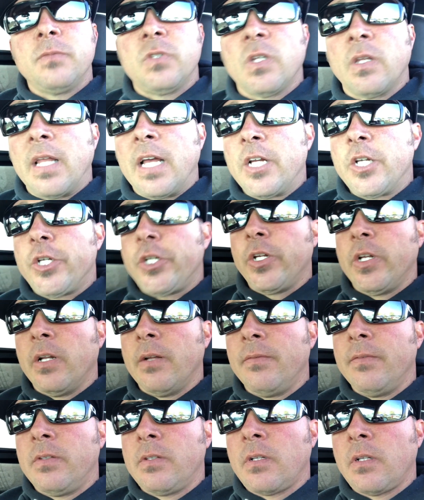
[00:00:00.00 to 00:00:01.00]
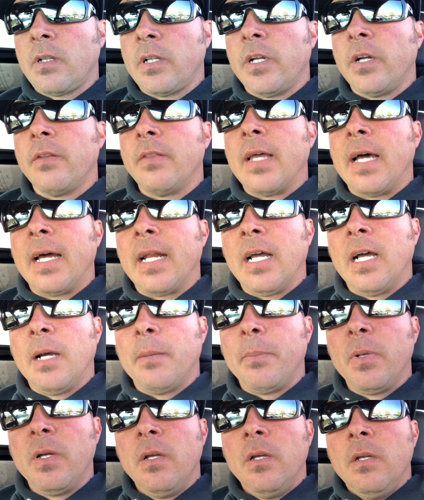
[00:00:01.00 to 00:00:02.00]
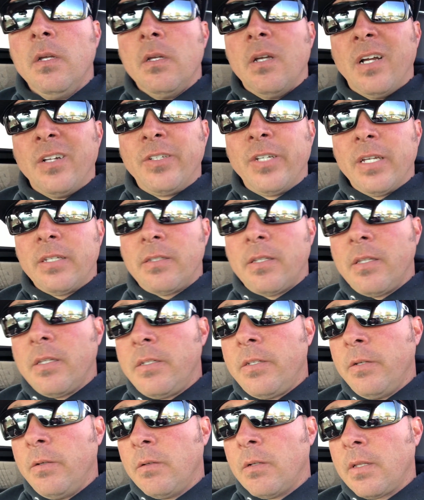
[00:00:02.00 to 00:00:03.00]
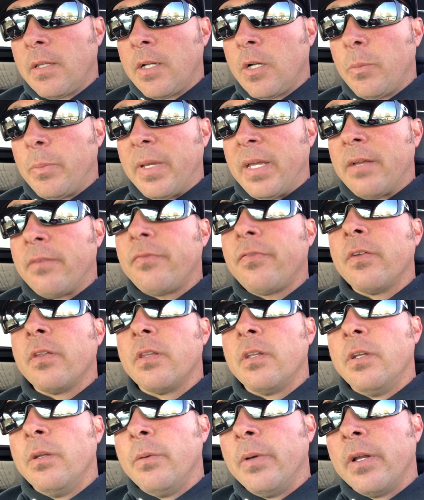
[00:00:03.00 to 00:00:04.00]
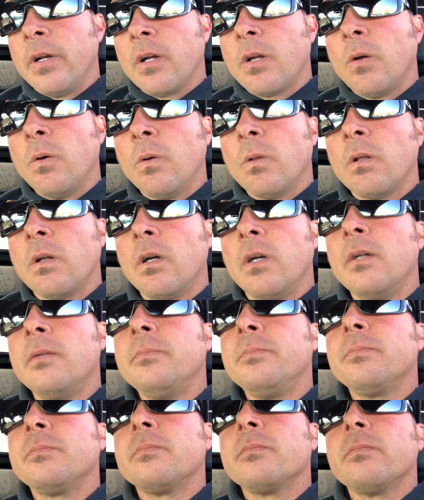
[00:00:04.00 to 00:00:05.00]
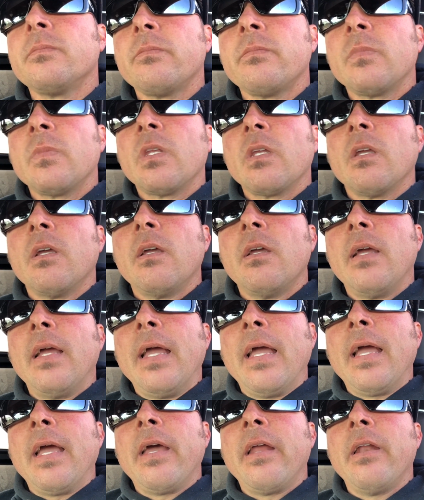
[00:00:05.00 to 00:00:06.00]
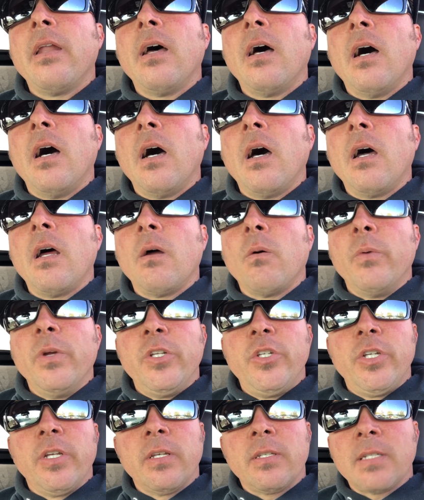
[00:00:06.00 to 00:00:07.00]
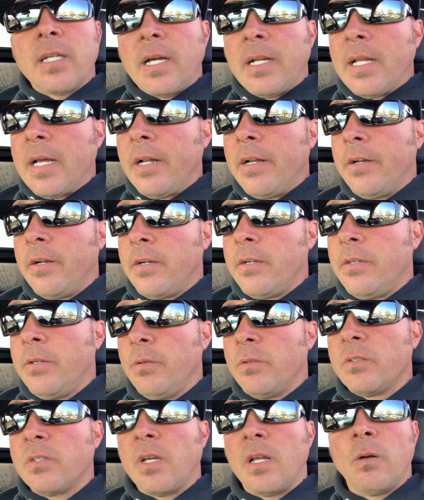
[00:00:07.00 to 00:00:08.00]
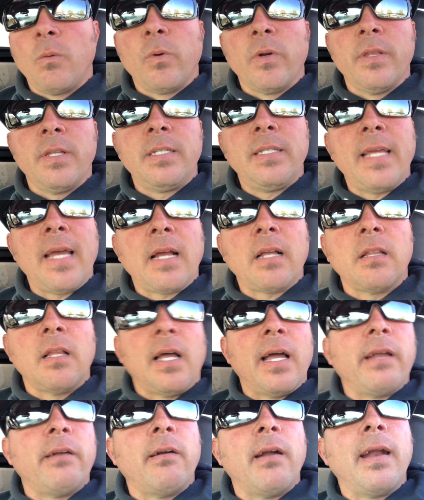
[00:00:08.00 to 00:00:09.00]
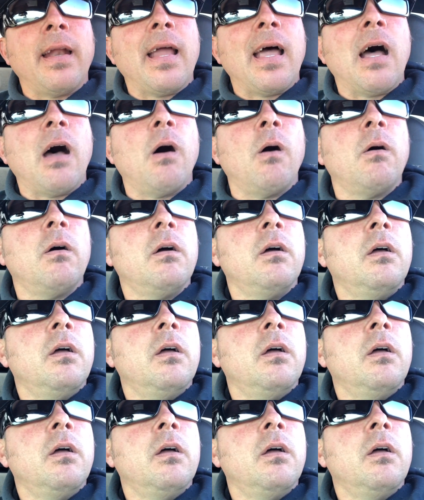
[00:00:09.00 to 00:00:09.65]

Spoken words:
So that should have cleared that up. Adjusted the tune a little bit for the new intercooler. And we just got down here to Tucson. We're in the tech line right now.